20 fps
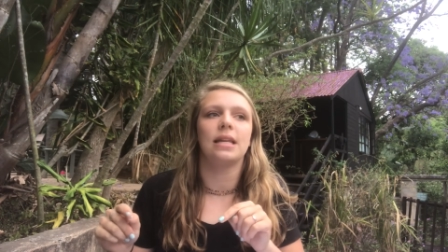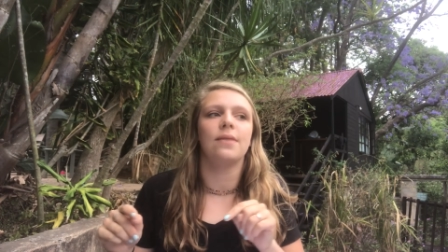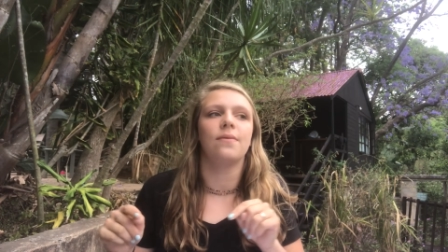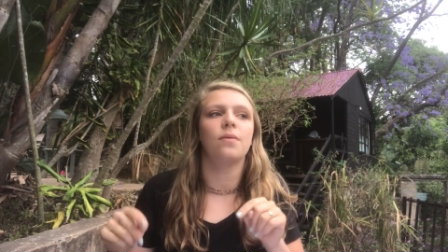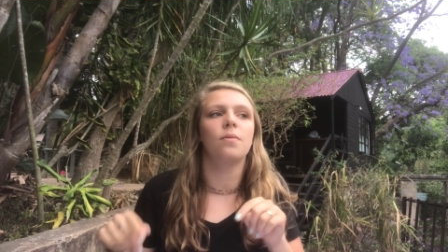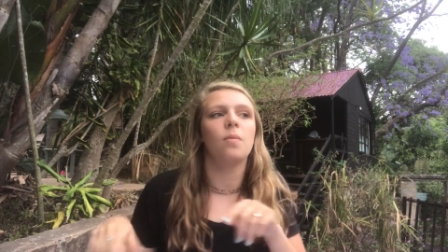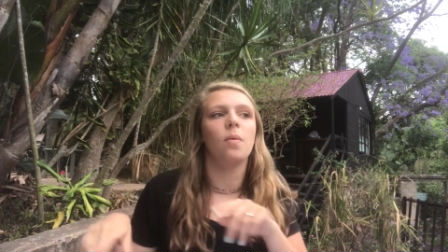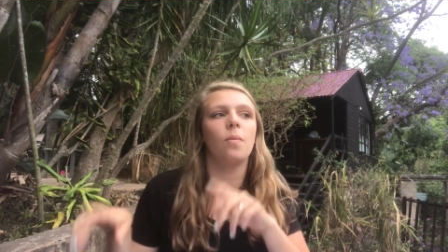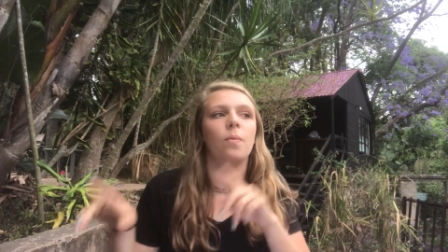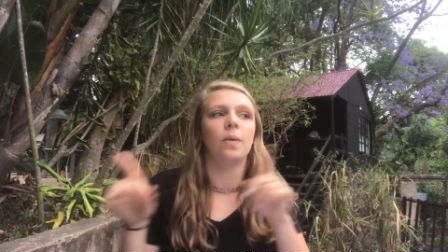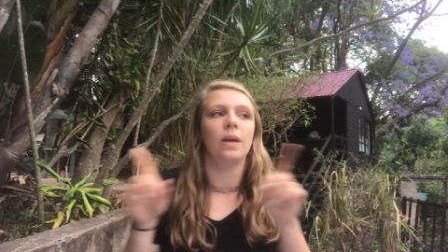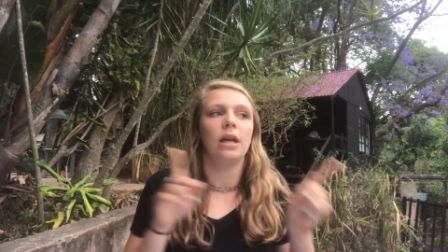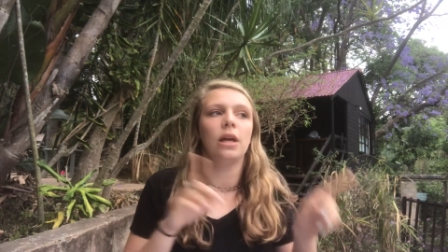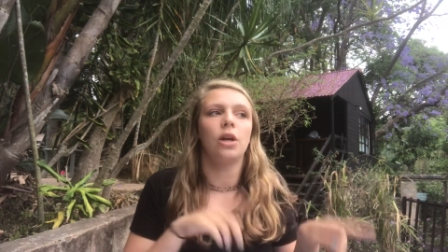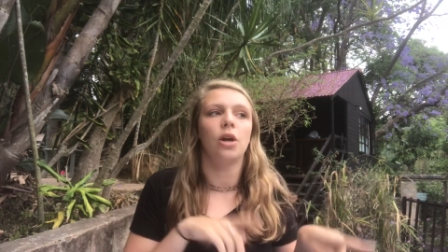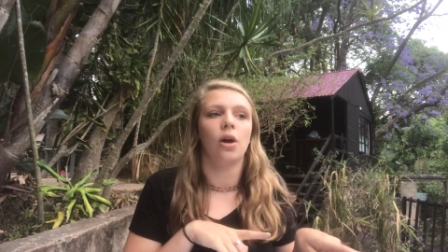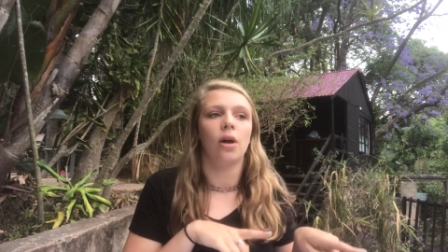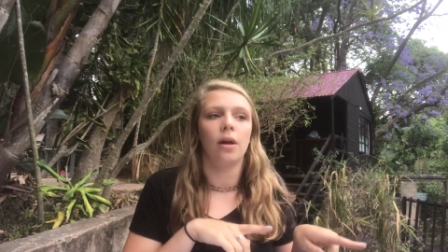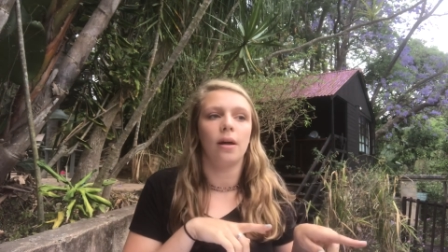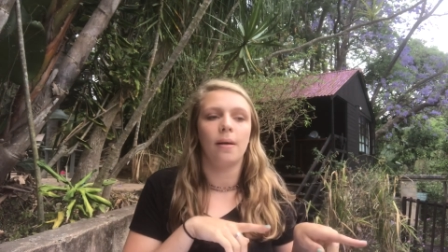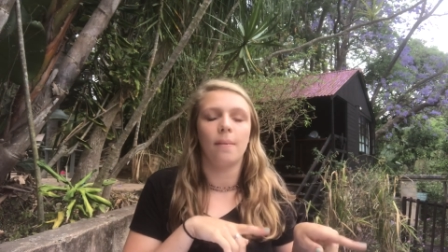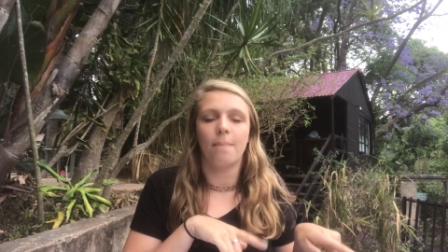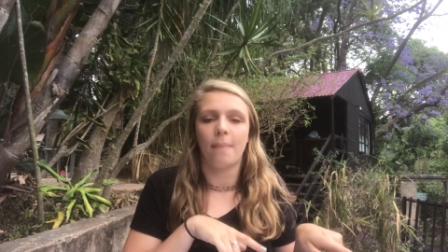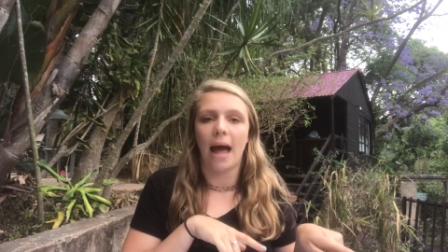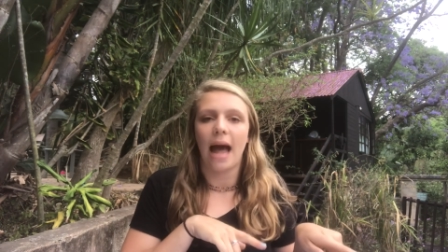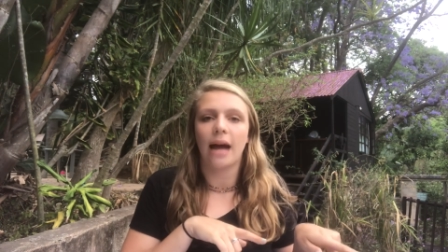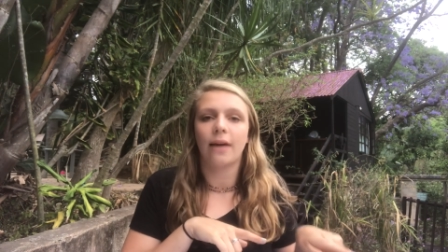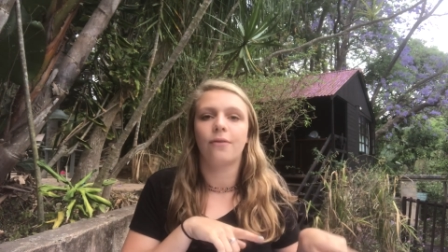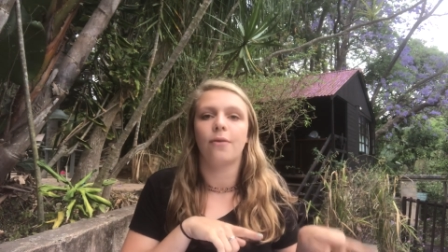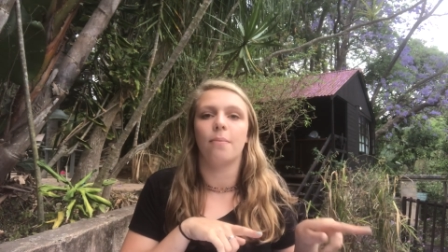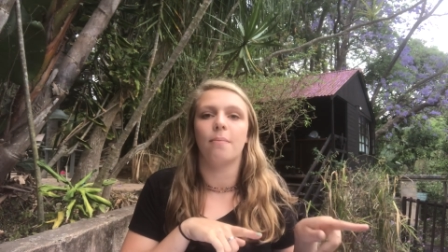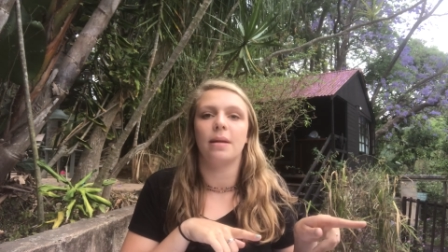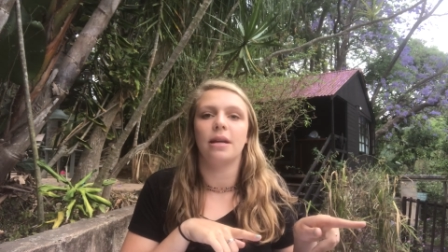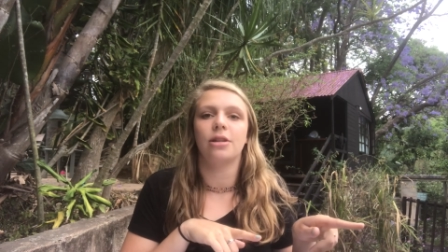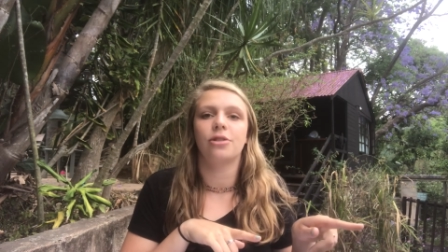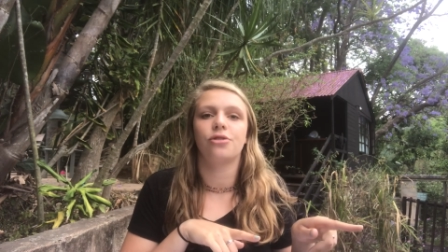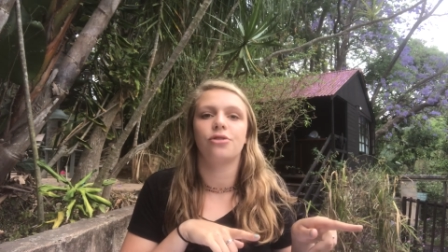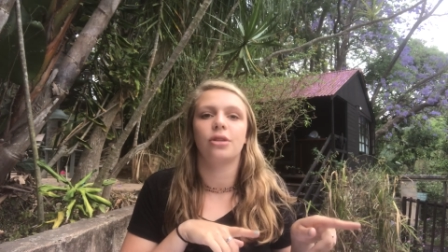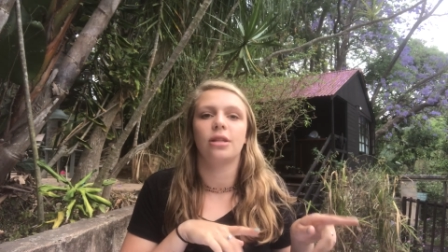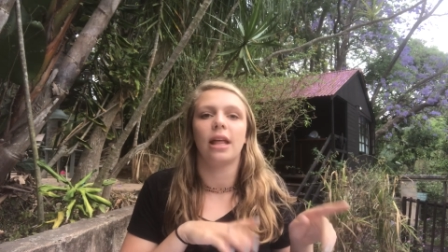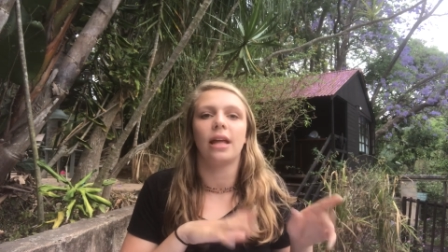even when we go back from ministry,